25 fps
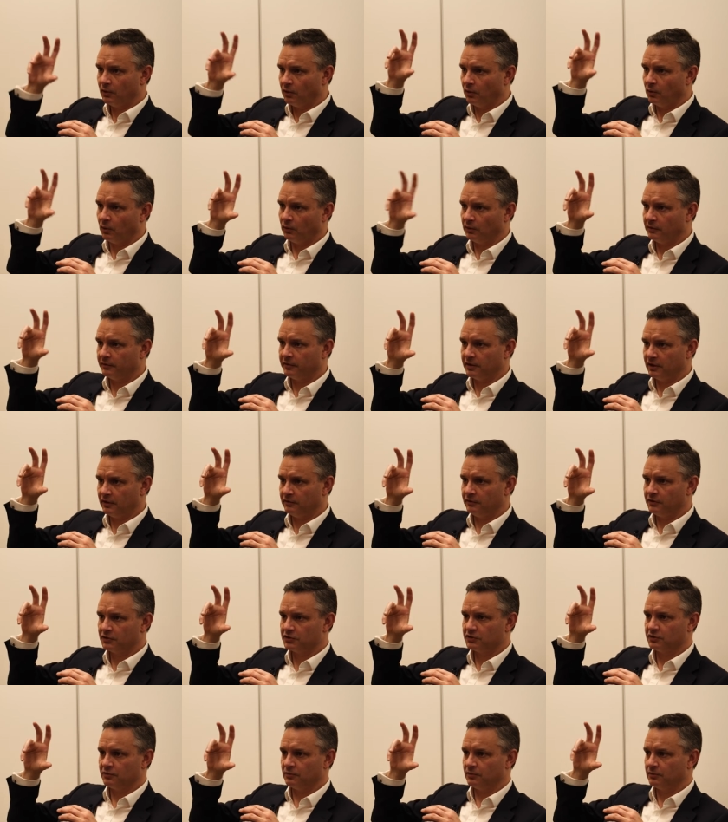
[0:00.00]
all of the
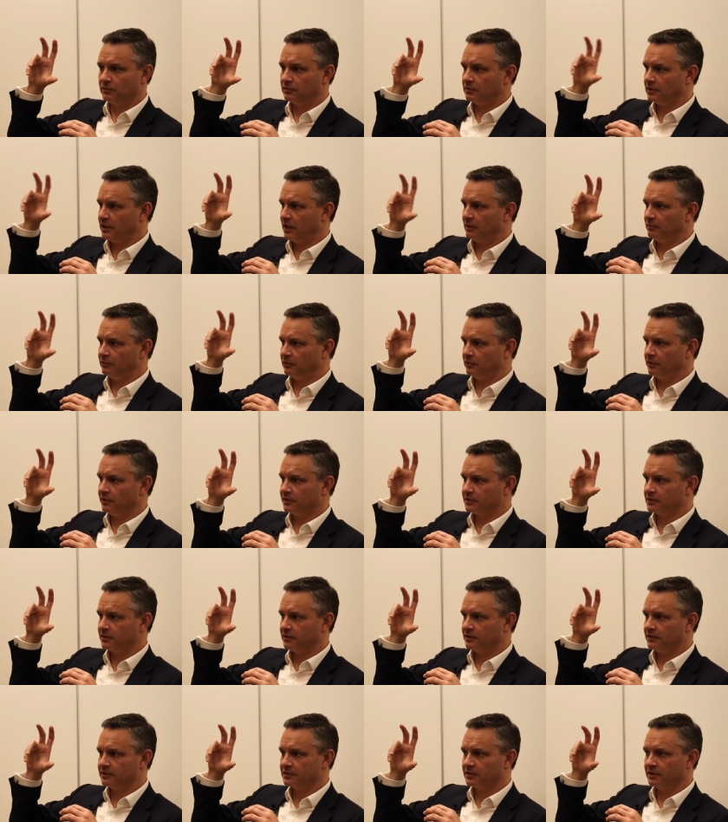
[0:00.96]
additional carbon
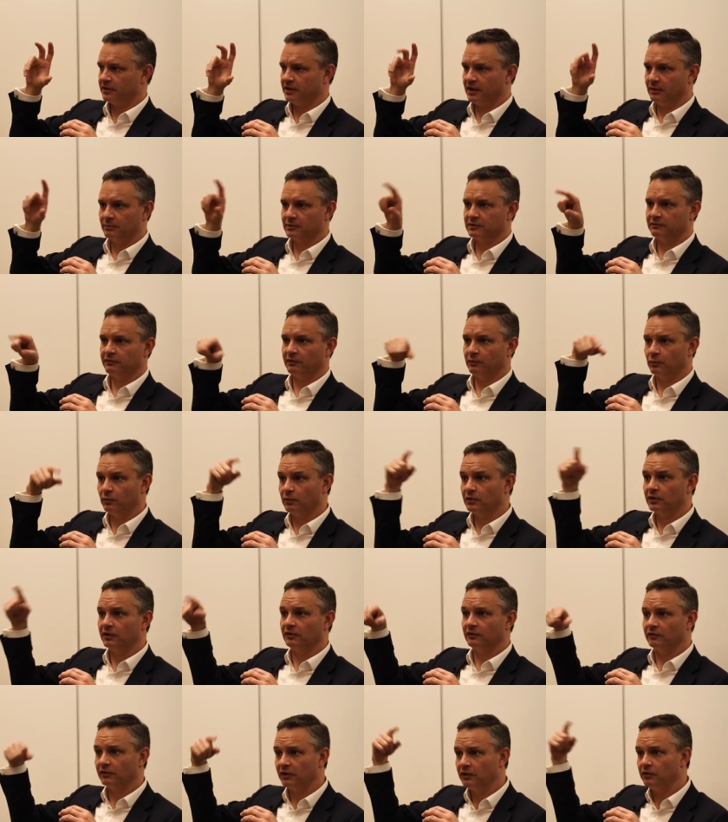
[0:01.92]
dioxide that's in the atmosphere will
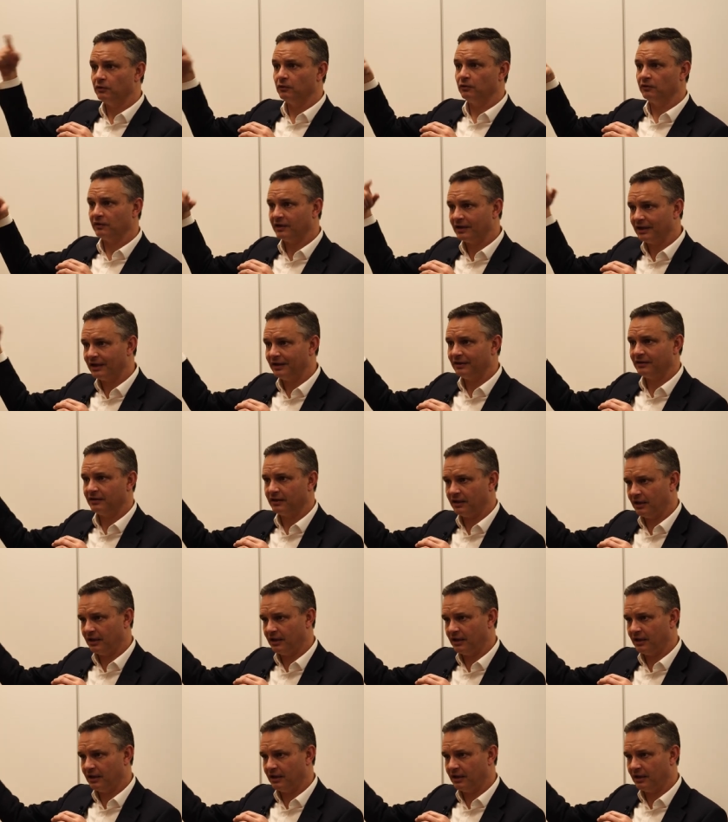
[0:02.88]
continue to heat